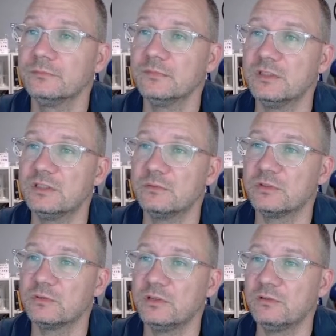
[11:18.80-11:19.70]
December
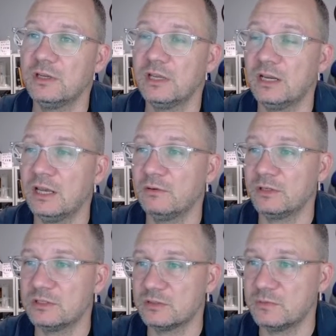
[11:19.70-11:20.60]
23. And now we can
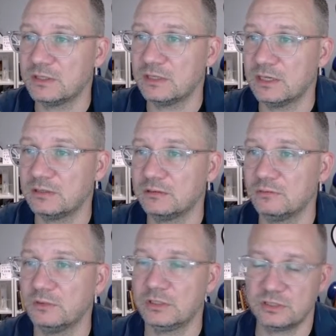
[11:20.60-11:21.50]
just make that,
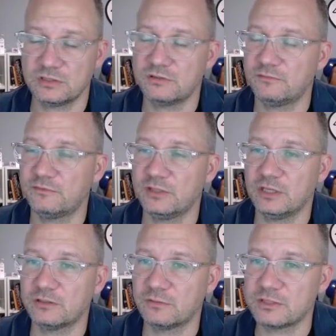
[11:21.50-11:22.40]
we can just fill out
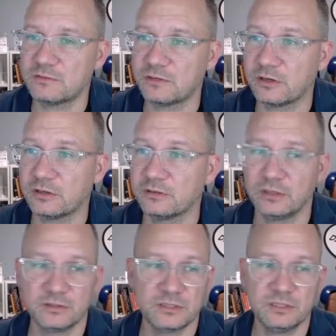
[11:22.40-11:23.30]
the rest of our
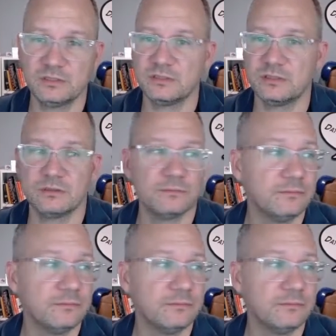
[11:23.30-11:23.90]
sentence here,